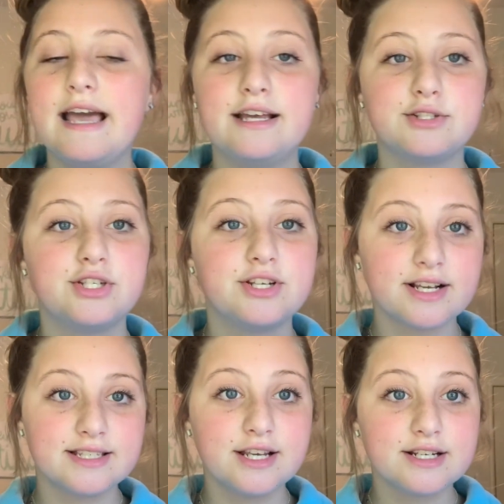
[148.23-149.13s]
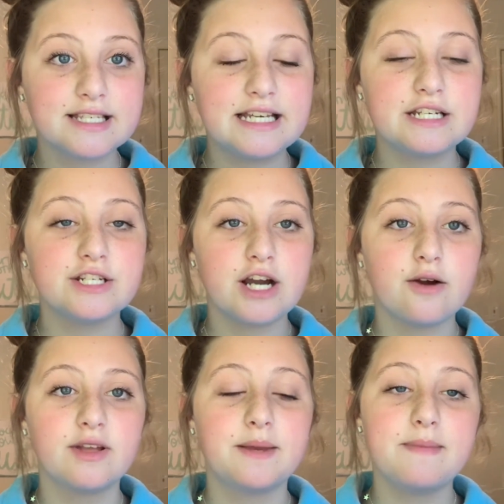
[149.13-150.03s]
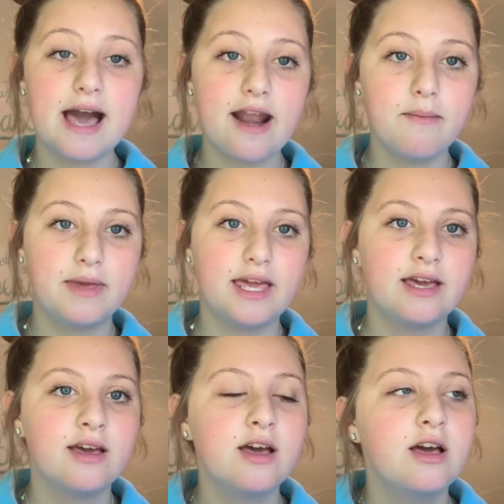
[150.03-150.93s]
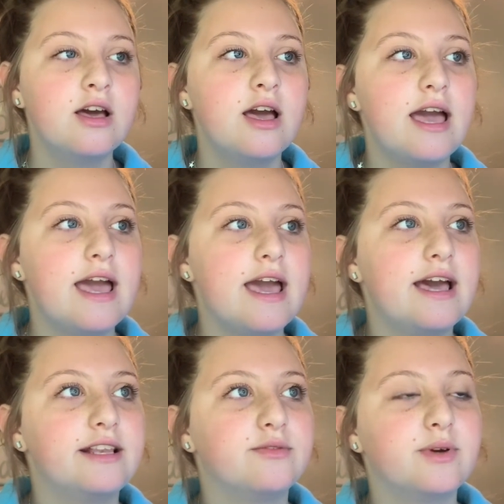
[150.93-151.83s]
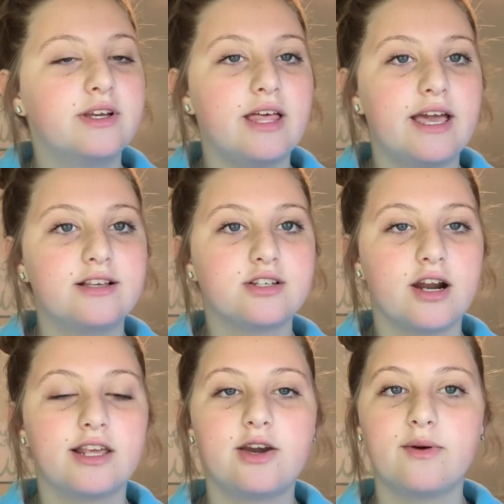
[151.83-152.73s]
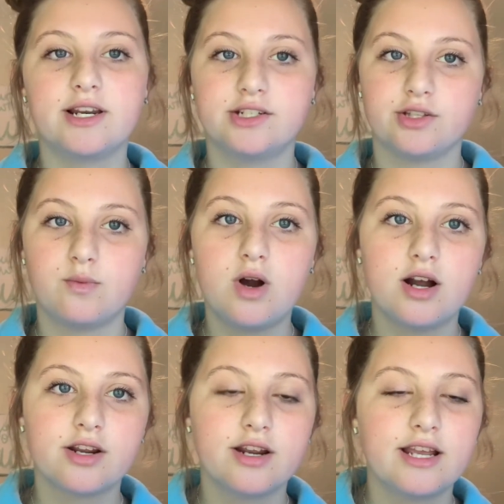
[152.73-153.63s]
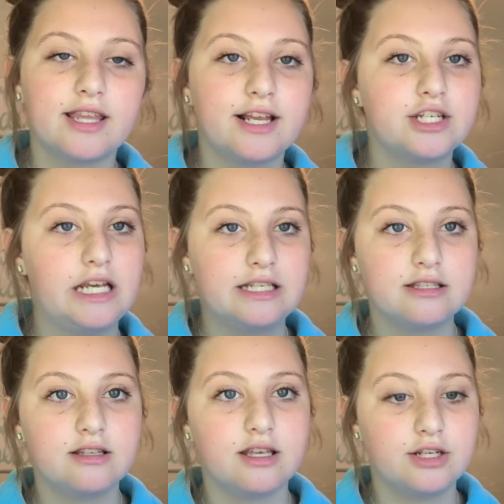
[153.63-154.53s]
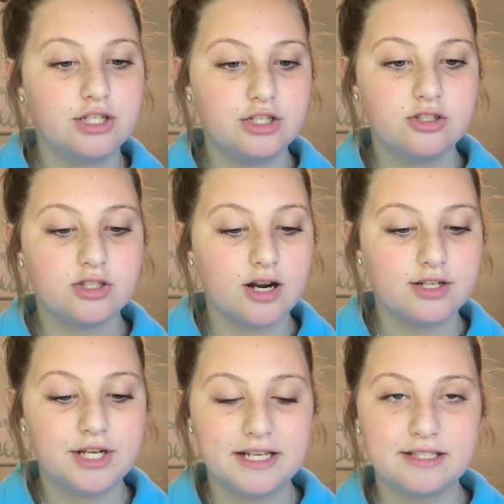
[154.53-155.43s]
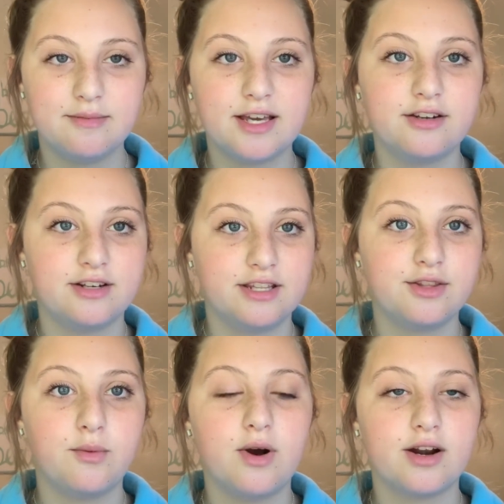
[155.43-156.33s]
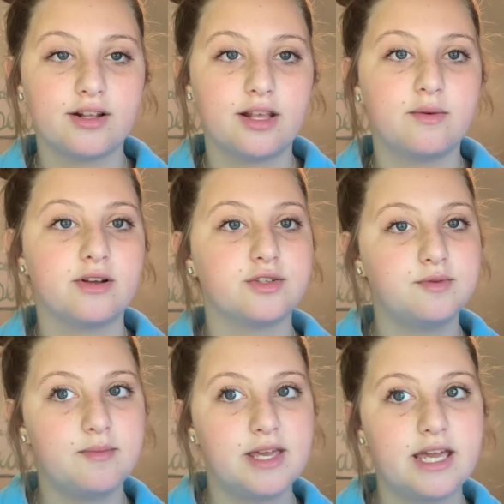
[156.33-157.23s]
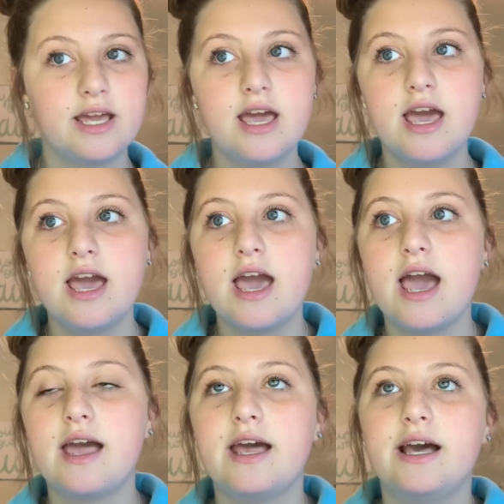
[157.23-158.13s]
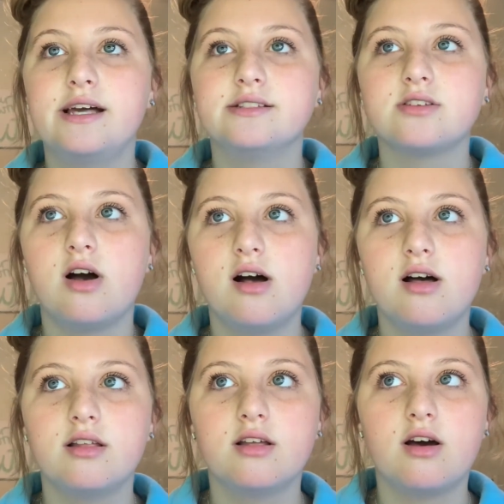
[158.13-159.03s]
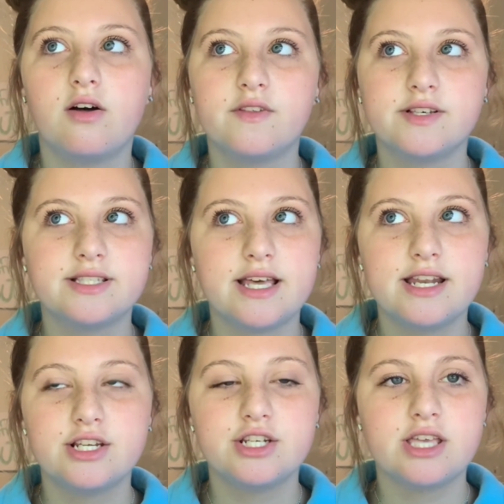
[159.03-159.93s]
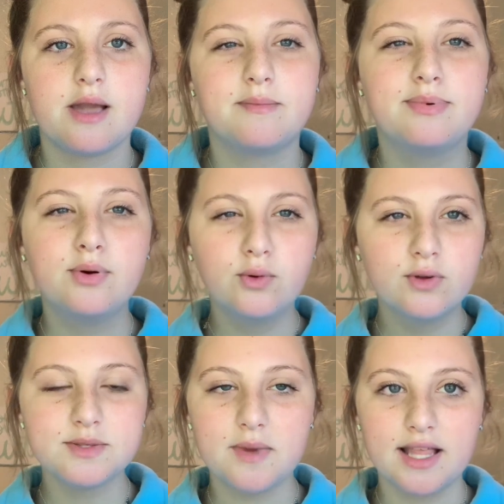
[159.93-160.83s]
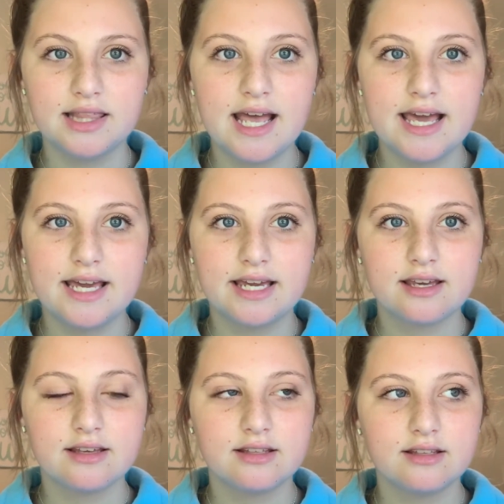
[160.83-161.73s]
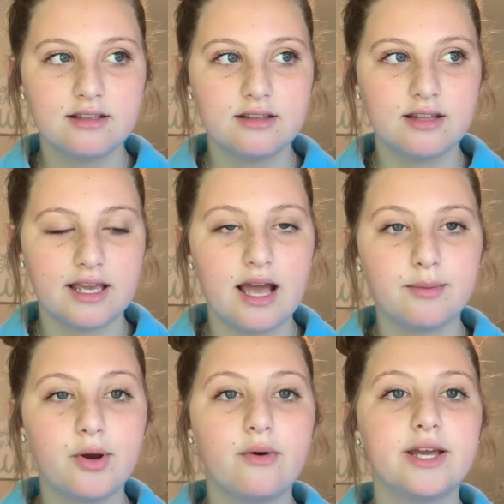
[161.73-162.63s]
And she took it seriously and she got really mad at me. And we like started going under the water and like she started chasing me underneath the water like we were swimming. And all of a sudden she like pulls my leg, like I'm